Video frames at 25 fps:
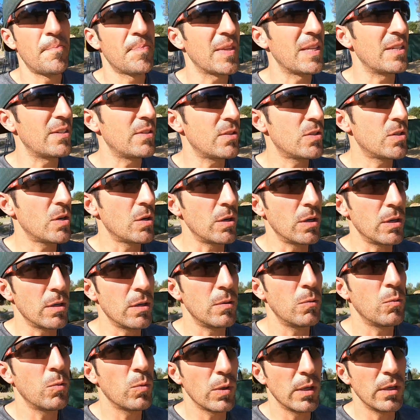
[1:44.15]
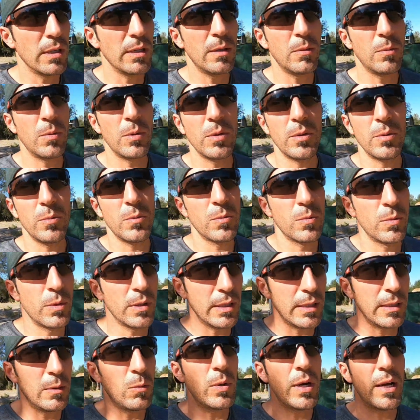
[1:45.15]
stir
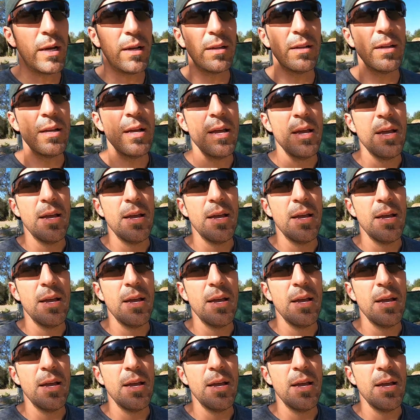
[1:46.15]
really well,